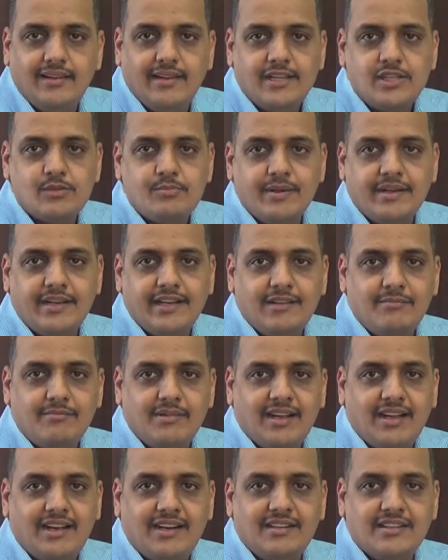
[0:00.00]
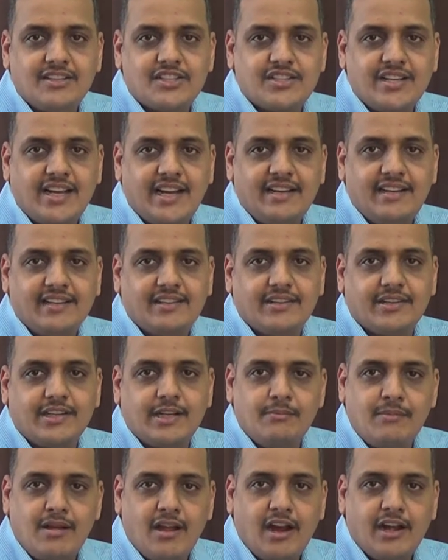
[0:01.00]
Let's begin by understanding the
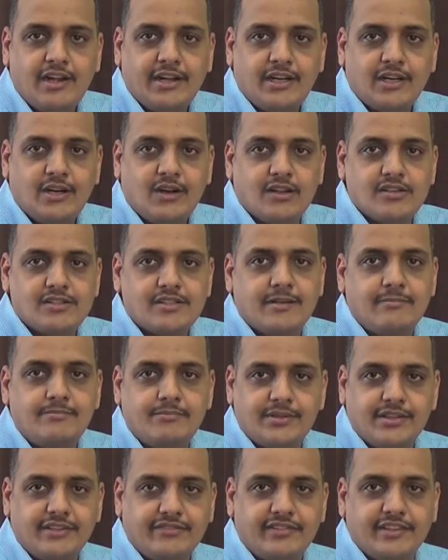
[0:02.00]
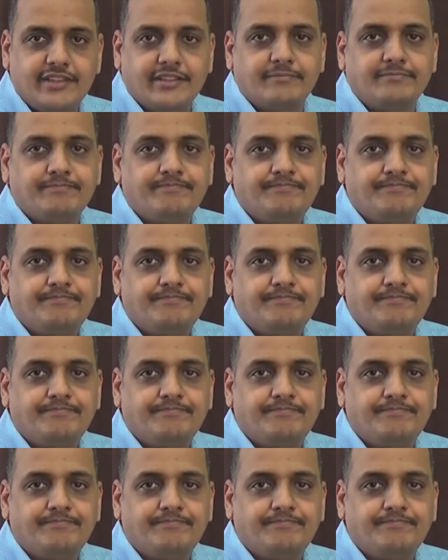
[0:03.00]
remarketing concept briefly.